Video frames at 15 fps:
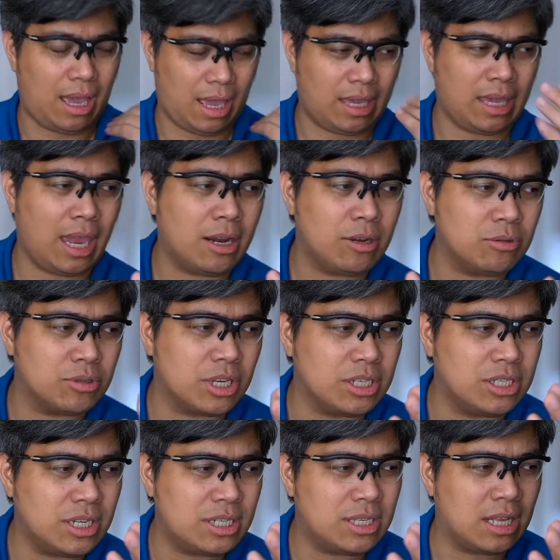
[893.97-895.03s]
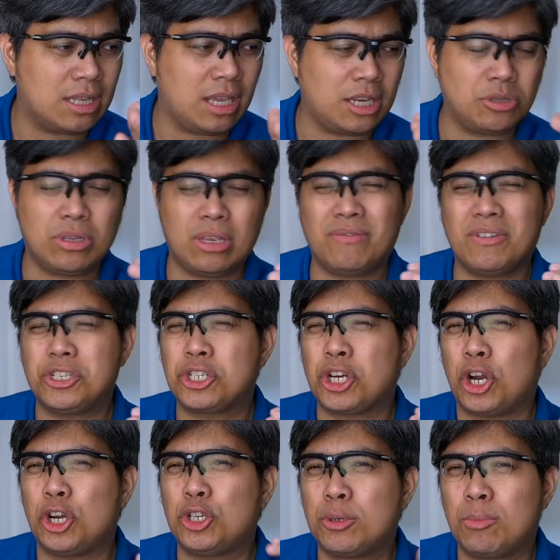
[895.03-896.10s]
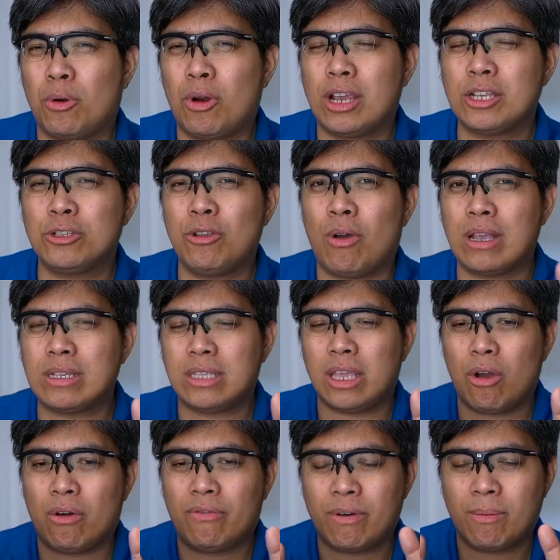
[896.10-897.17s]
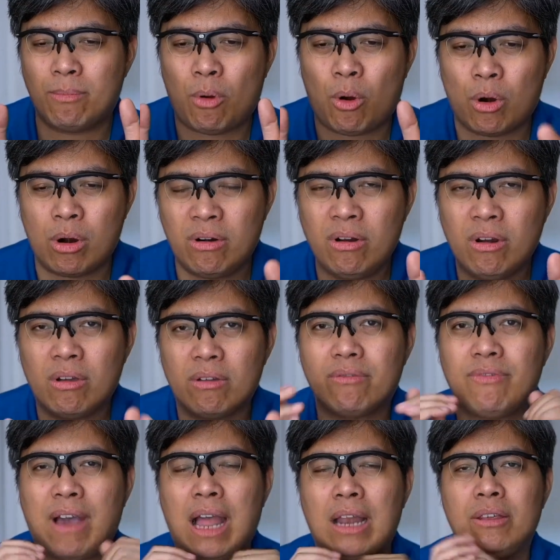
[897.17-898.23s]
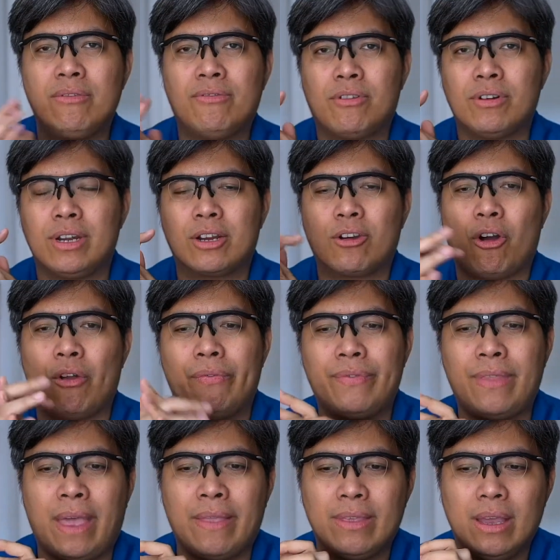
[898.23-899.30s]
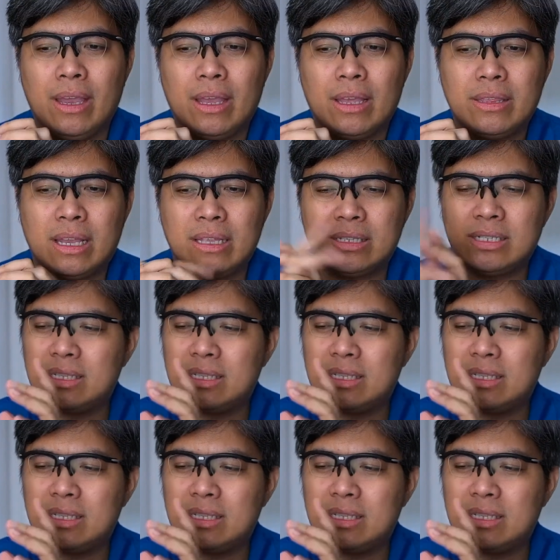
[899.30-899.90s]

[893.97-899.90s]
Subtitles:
care to suggest that they should even charge more as long as they offer more value for their content. That's